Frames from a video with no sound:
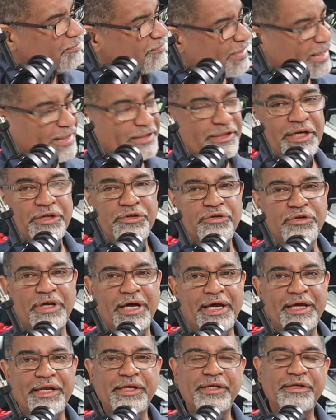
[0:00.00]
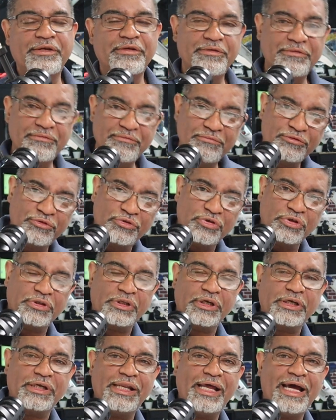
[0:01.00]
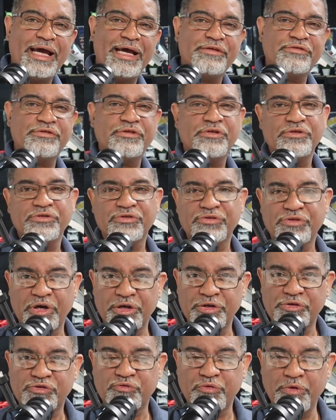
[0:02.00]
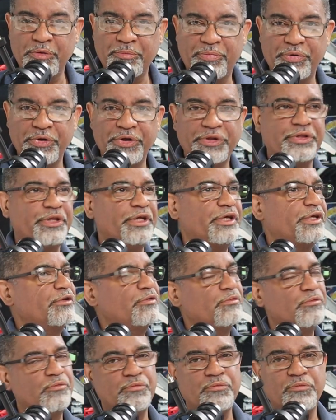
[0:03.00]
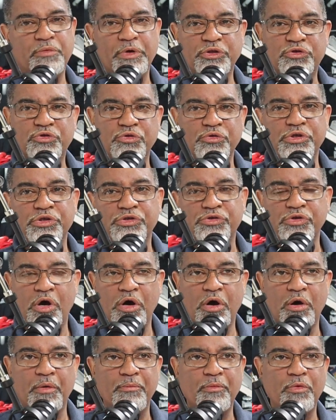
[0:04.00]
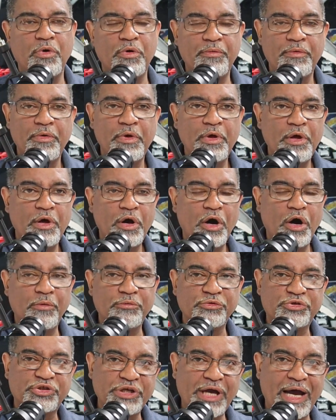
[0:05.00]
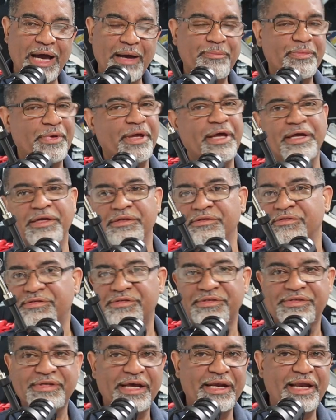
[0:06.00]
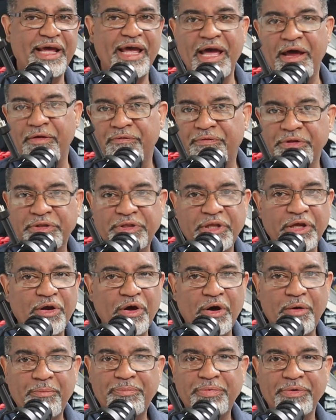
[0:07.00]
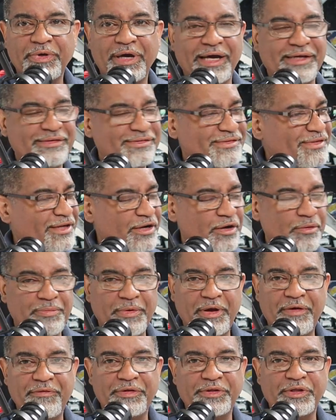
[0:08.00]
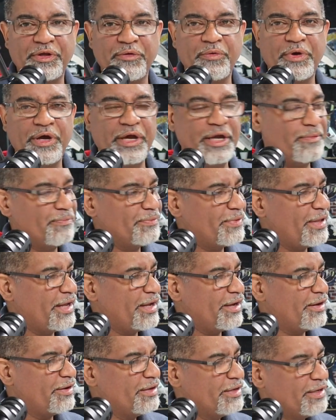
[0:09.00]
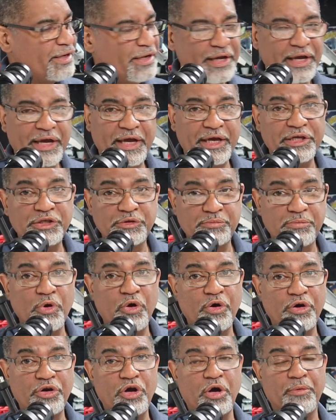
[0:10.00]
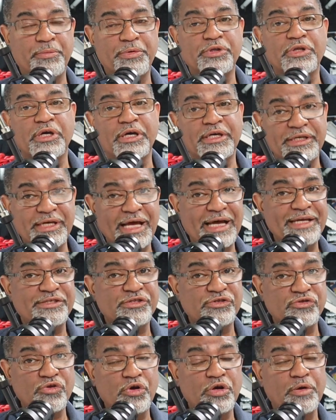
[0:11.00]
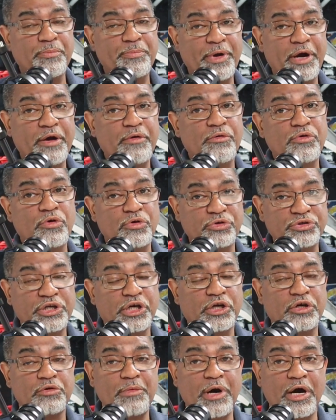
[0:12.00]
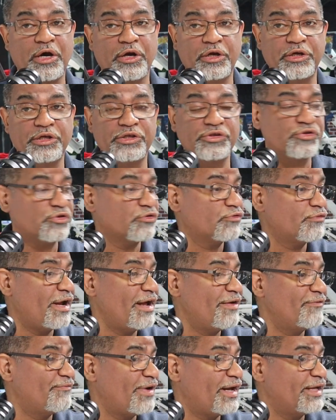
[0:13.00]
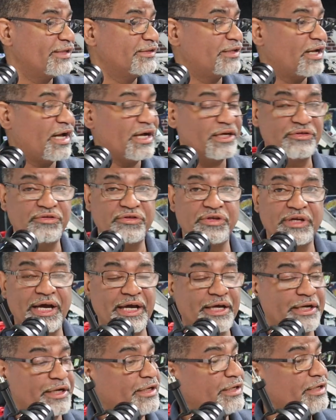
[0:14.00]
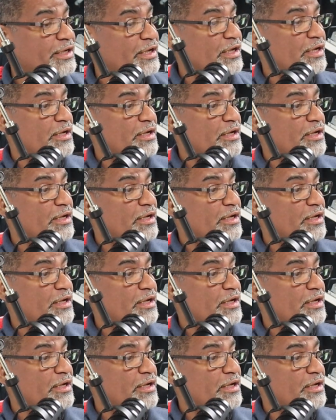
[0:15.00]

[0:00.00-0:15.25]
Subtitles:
Van Don United took the class, started screen printing, went to his shop and set everything up. I set up everything with him there, and he's blowing up. He has his own apparel. Go check him out on Instagram, Van Don United.